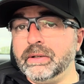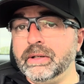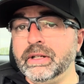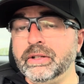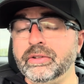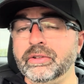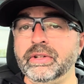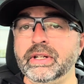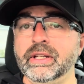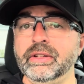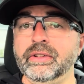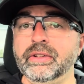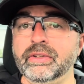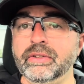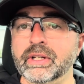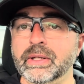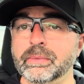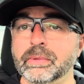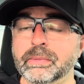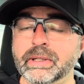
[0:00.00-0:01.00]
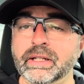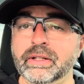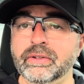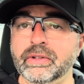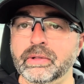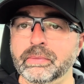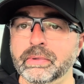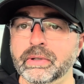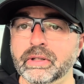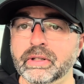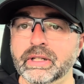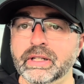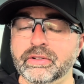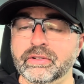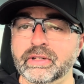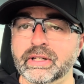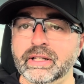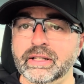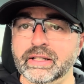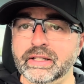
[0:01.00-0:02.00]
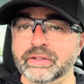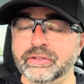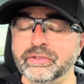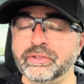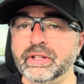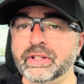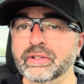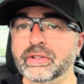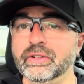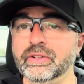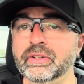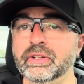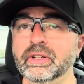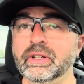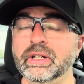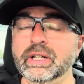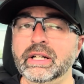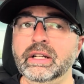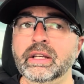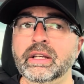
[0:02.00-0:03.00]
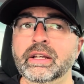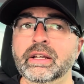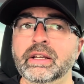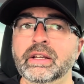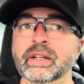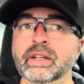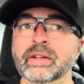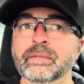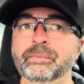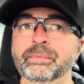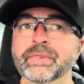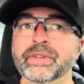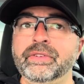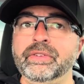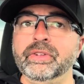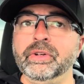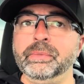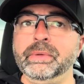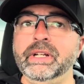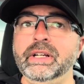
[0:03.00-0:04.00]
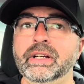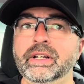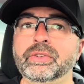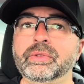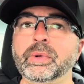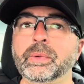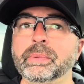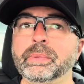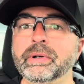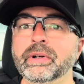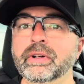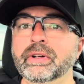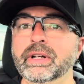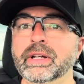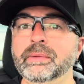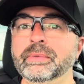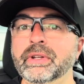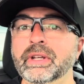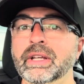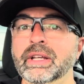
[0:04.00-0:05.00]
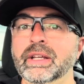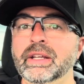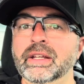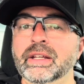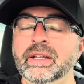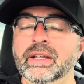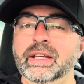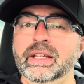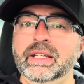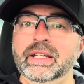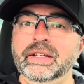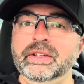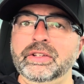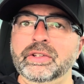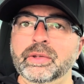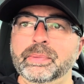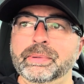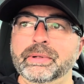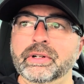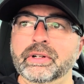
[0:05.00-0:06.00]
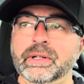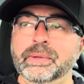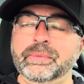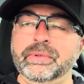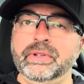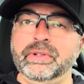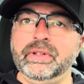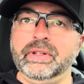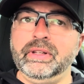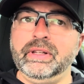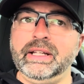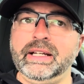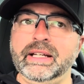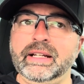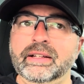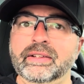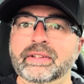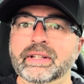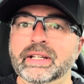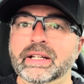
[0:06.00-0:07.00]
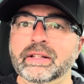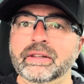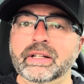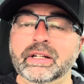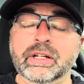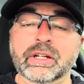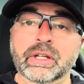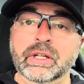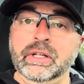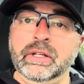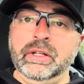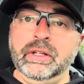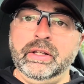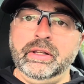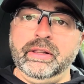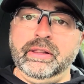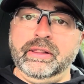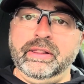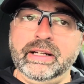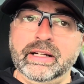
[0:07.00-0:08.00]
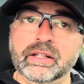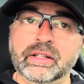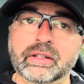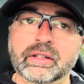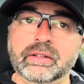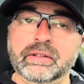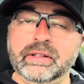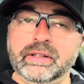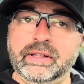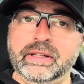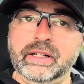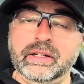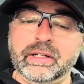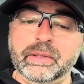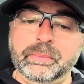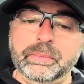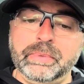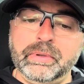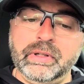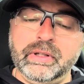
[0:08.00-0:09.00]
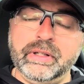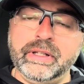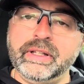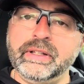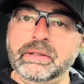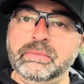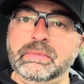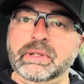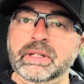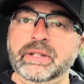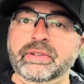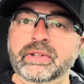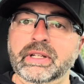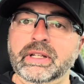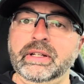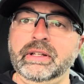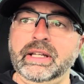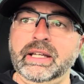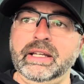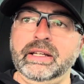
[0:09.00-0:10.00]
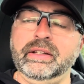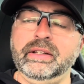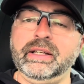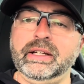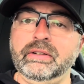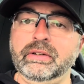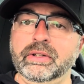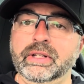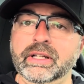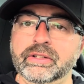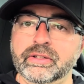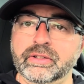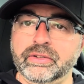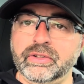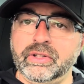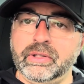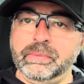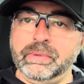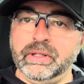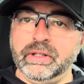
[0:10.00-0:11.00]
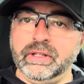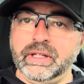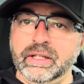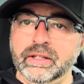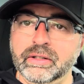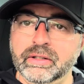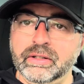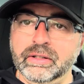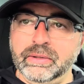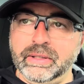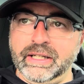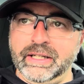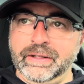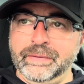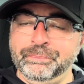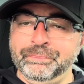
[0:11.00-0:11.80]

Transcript: exercises, upper body stability, and strength exercises, all right? So many high school programs and youth programs that I see out there, they're completely missing the anti-rotational stability, okay?